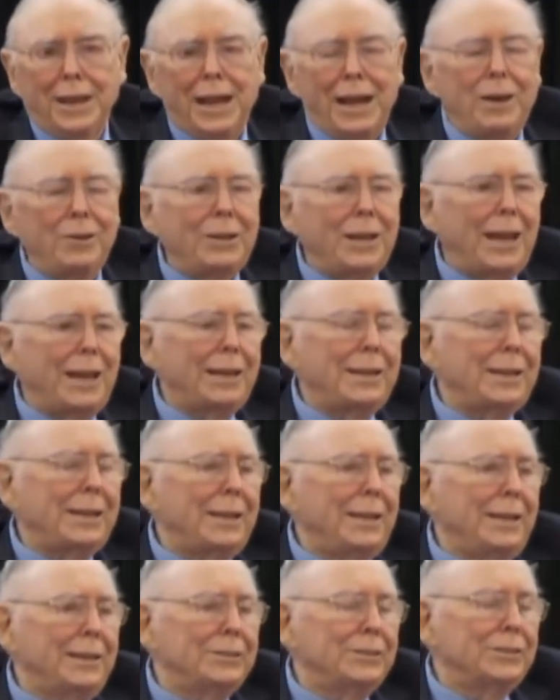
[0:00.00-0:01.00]
How
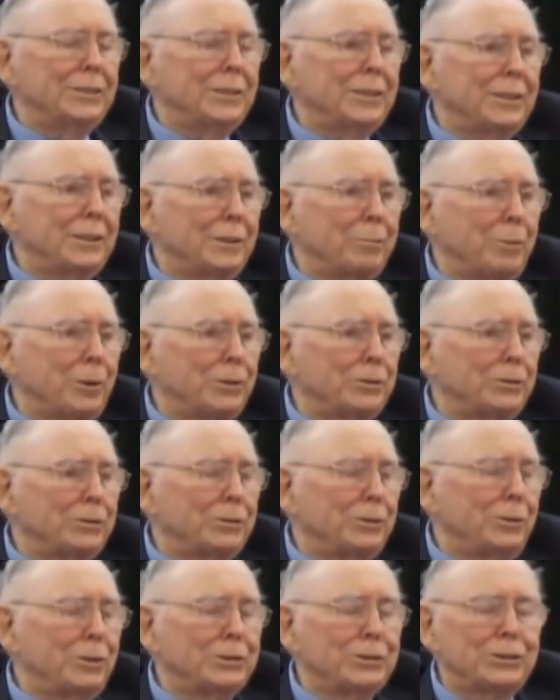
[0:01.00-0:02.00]
likely is it that a
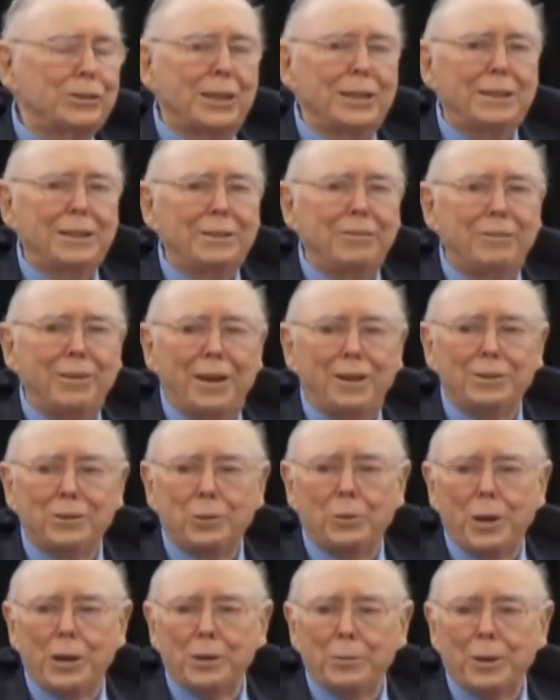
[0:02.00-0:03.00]
person who had suddenly
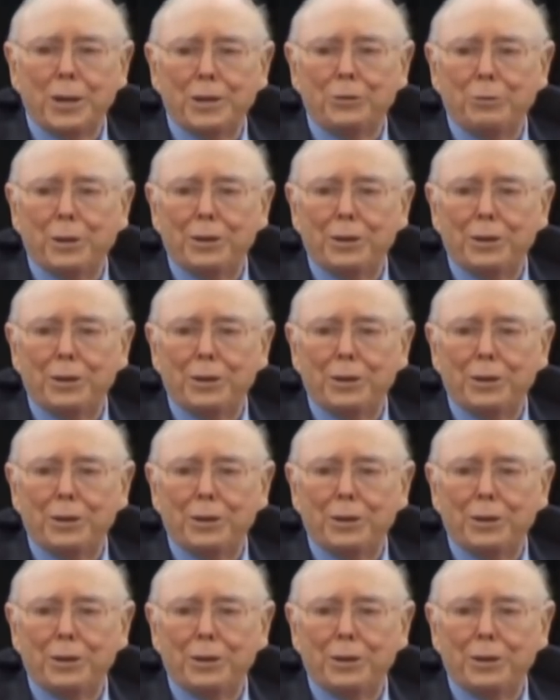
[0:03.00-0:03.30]
found a way to make